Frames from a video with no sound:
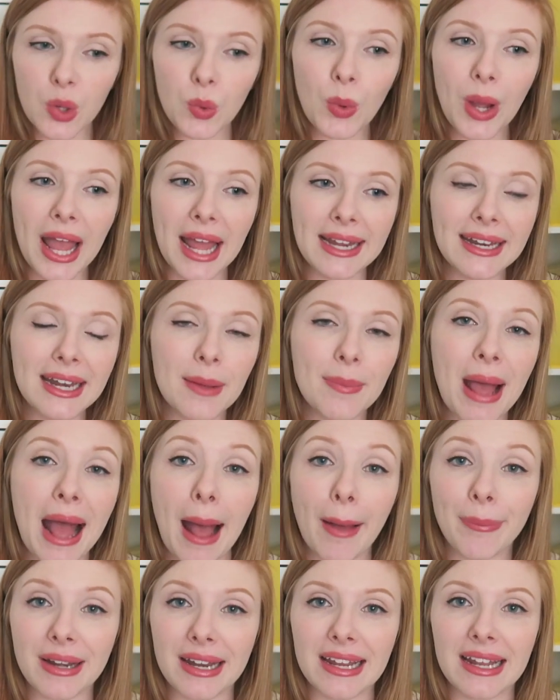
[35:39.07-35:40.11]
what ended up
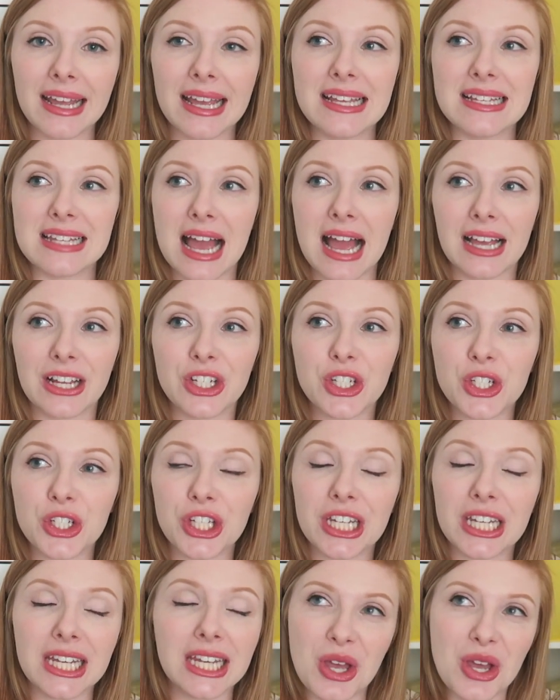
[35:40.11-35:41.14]
happening is
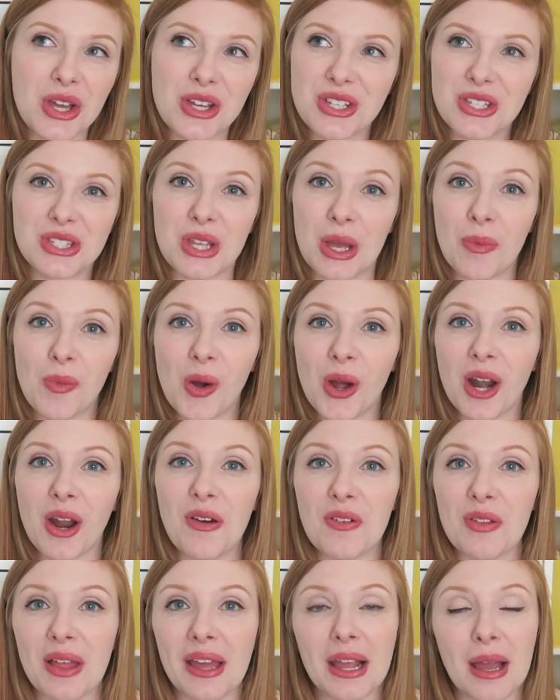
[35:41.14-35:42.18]
actually somewhat
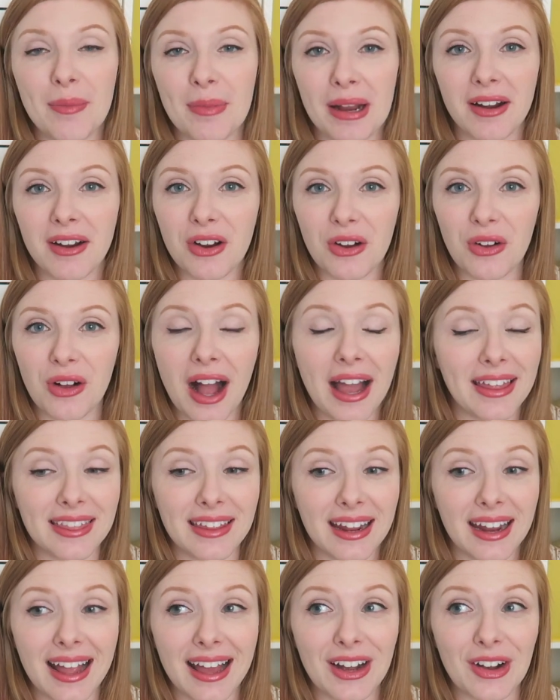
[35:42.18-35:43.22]
of like a miracle, I
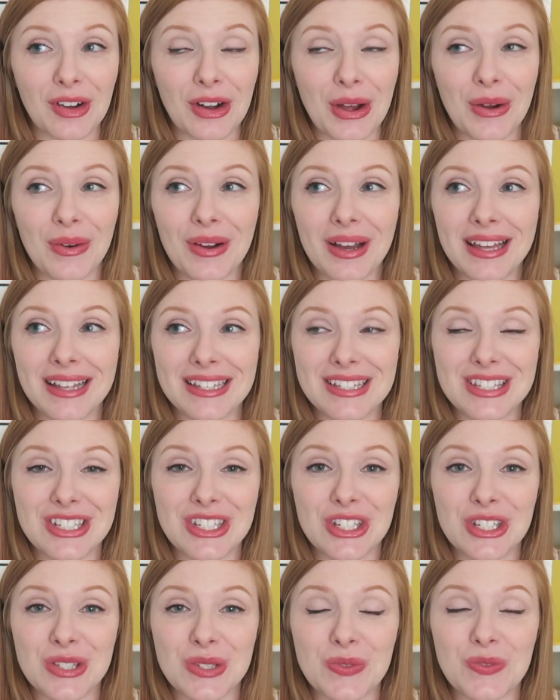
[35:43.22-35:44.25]
think. I don't know. It's
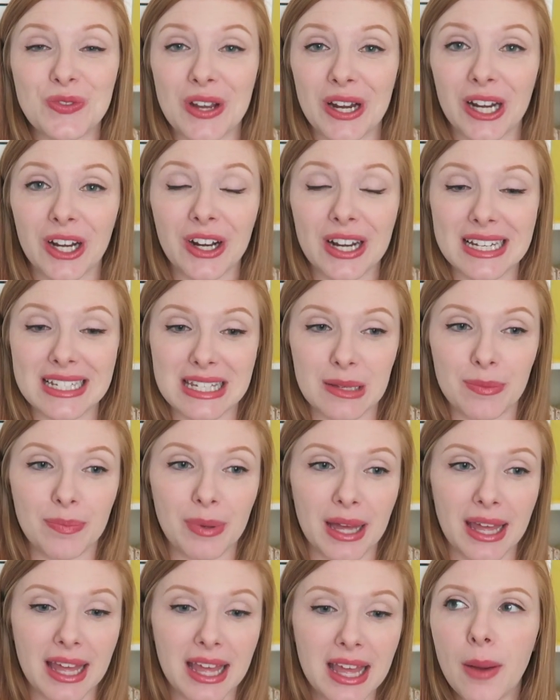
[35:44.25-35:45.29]
just very crazy.
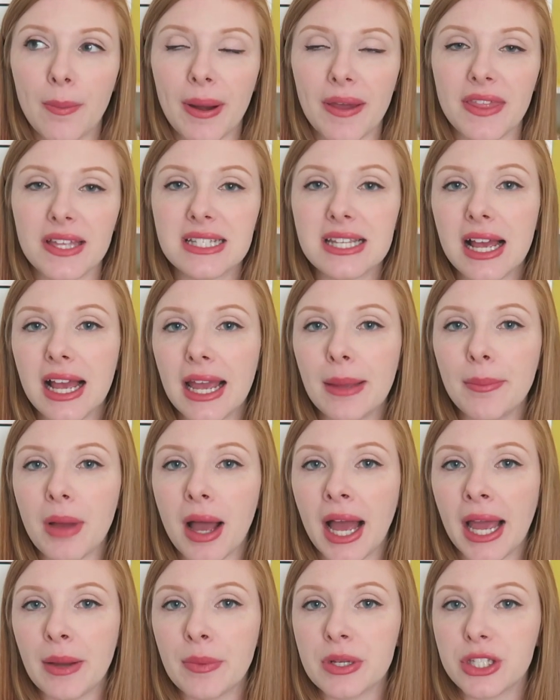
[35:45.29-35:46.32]
But by the time
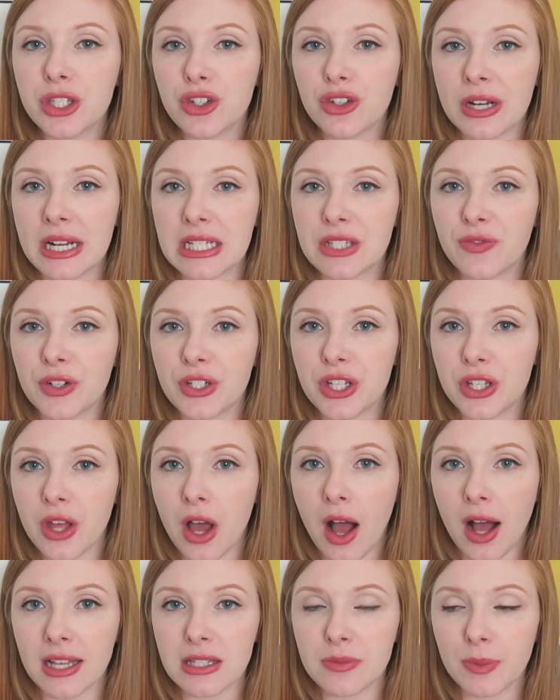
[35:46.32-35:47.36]
I was transferred to the
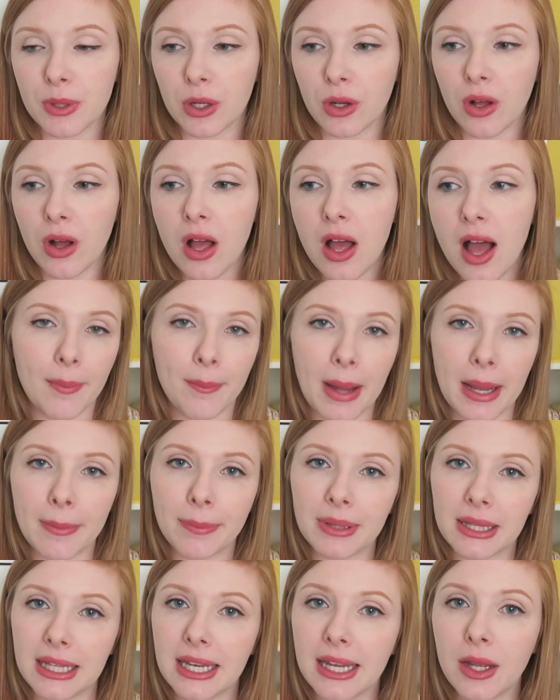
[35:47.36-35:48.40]
hospital, my
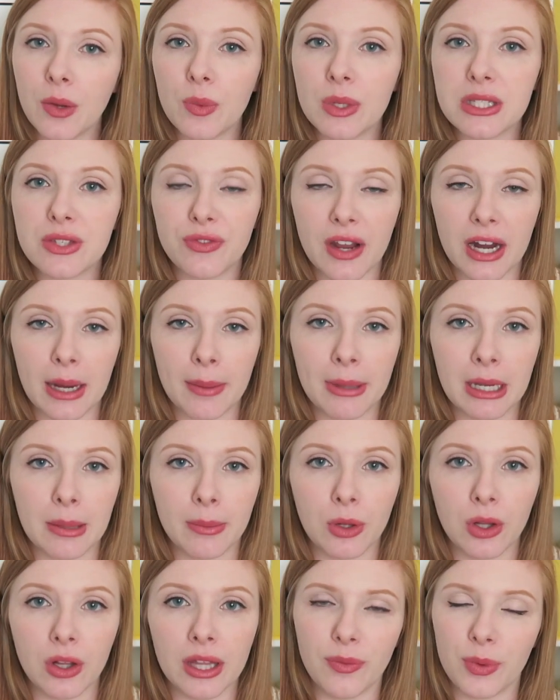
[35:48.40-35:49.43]
bleeding was very
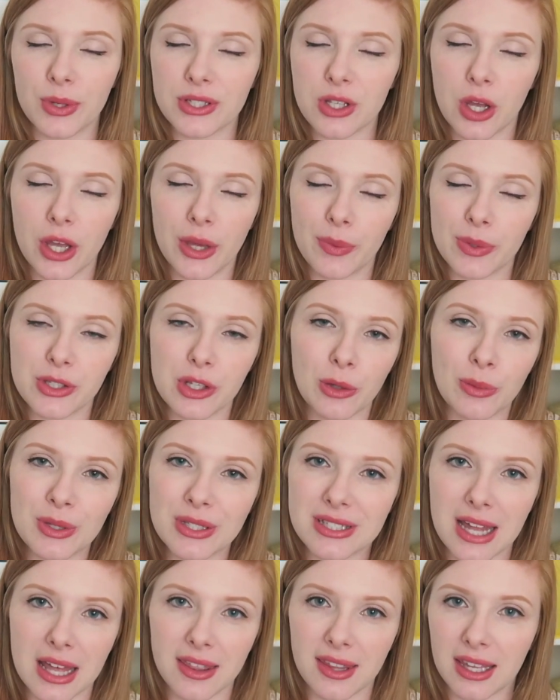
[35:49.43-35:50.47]
minimal. It was it was
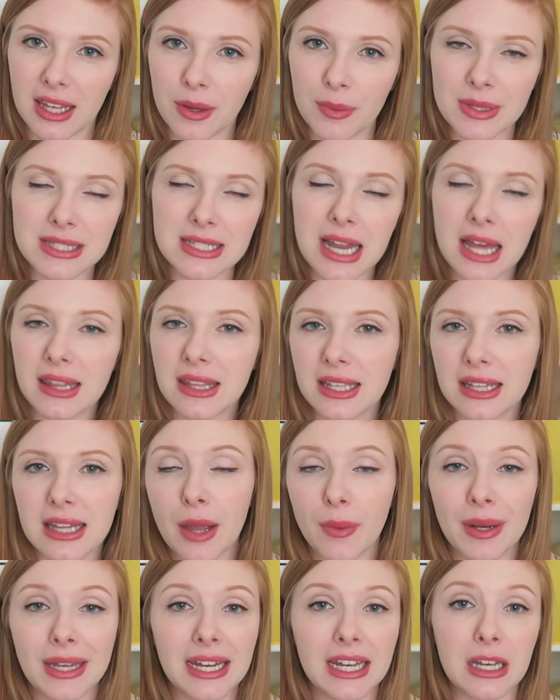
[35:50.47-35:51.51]
almost nothing. It was nothing
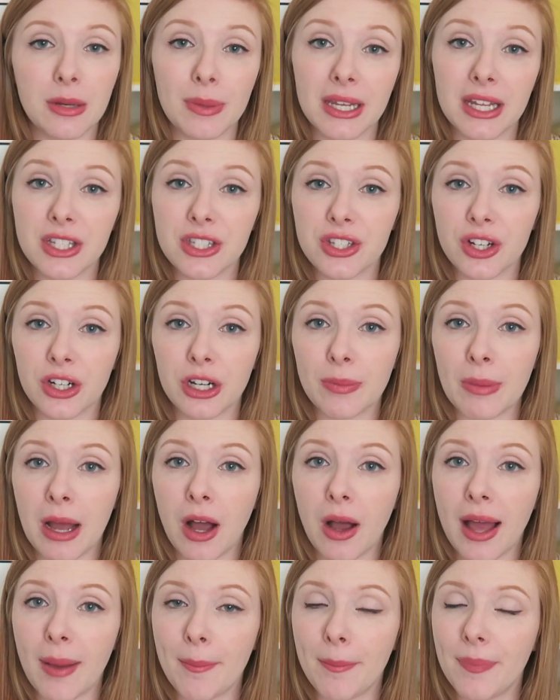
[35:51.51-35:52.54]
that we needed to be concerned
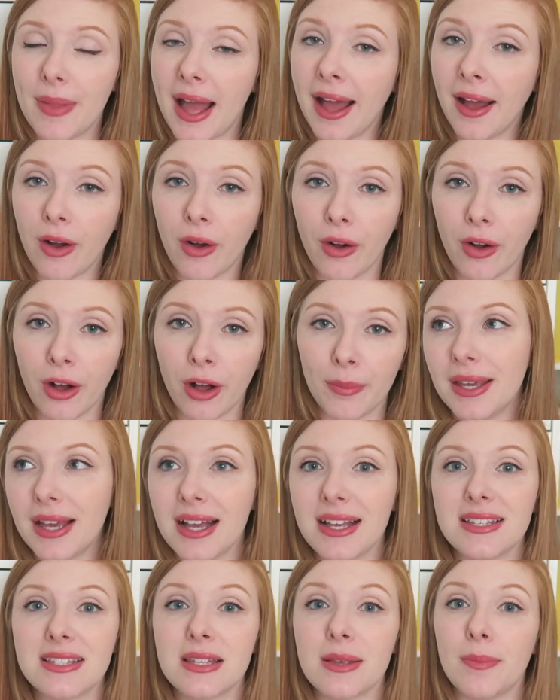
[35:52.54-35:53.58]
about at all
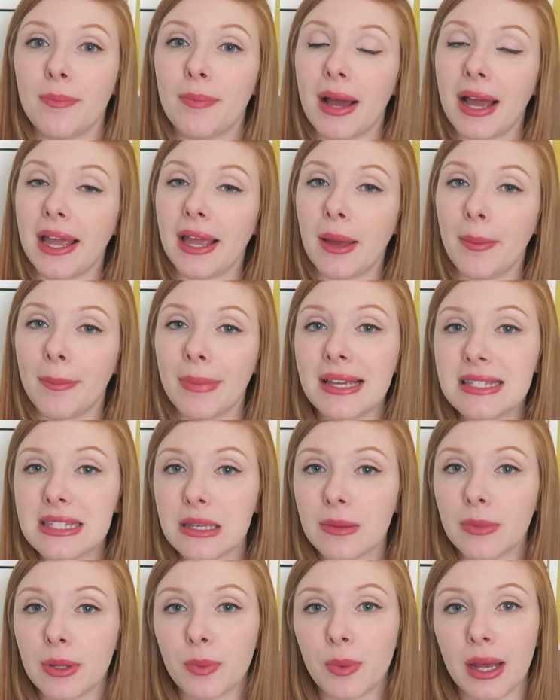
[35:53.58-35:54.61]
because my
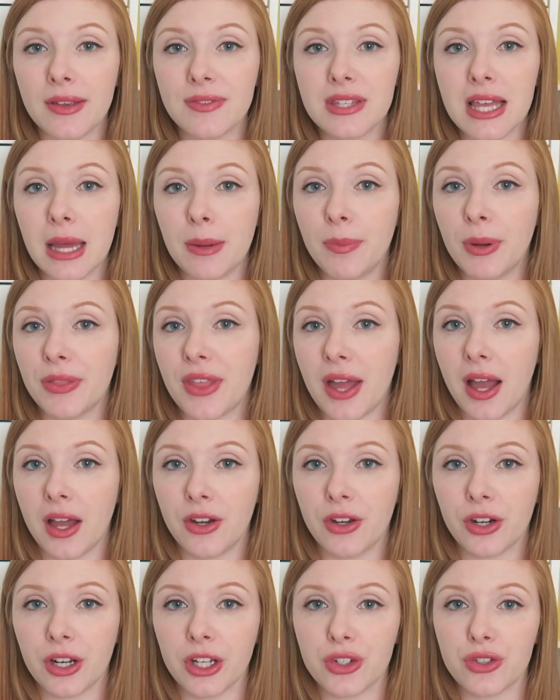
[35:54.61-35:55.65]
amazing midwives had put that
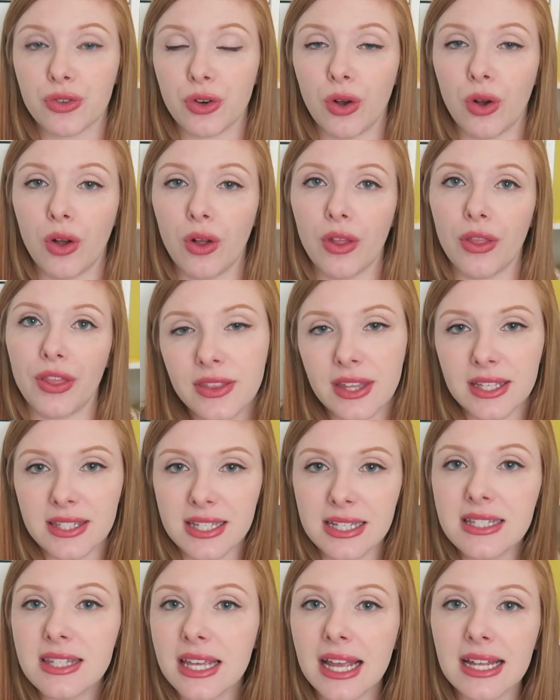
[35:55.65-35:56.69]
under control.
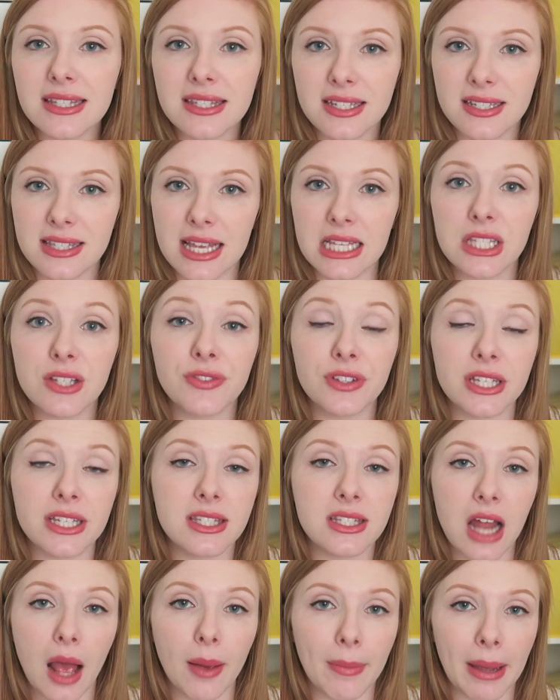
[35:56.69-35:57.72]
Since they had successfully
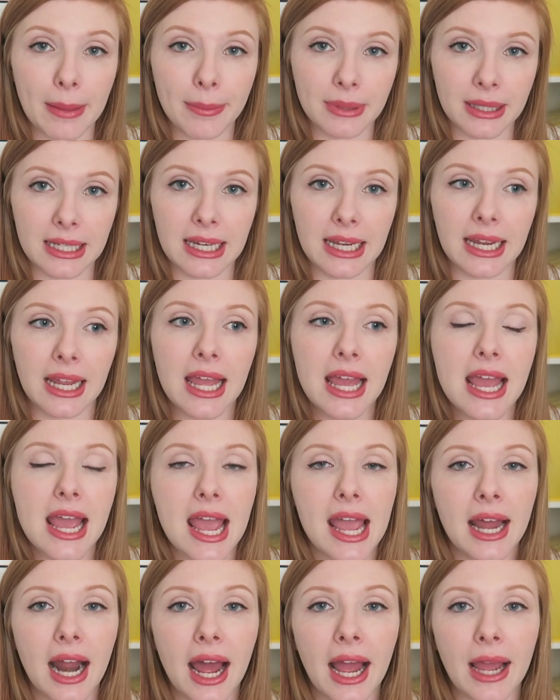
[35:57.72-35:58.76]
stopped my bleeding
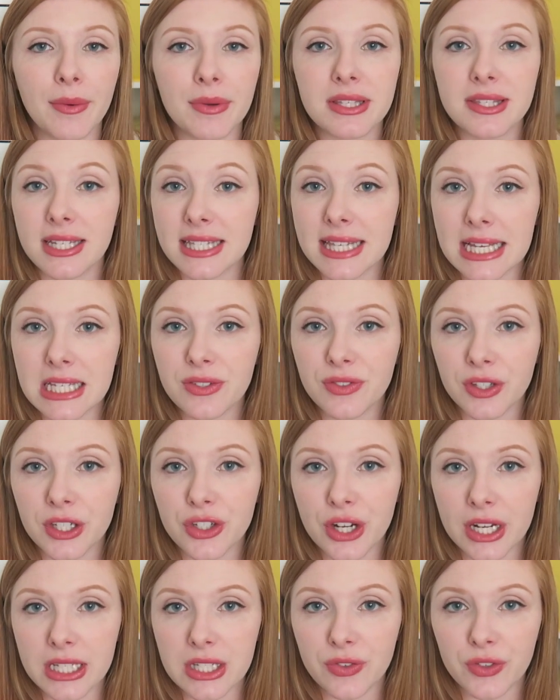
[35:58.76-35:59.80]
and I was successfully
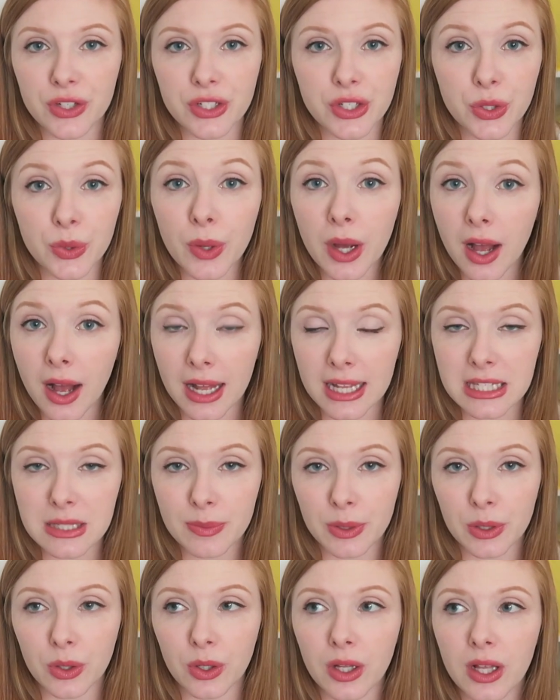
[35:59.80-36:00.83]
transferred to a
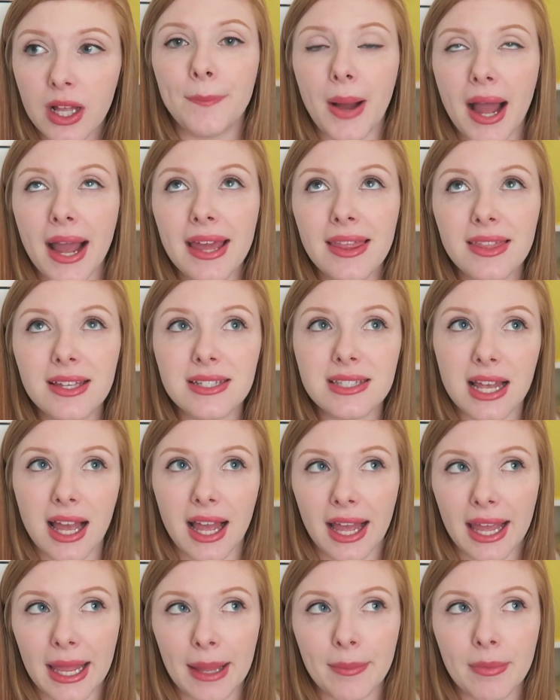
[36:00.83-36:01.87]
hospital, by the
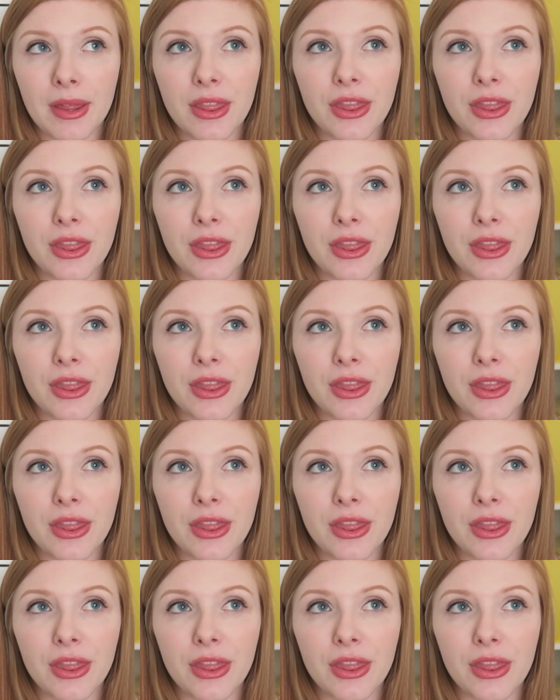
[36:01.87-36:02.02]
time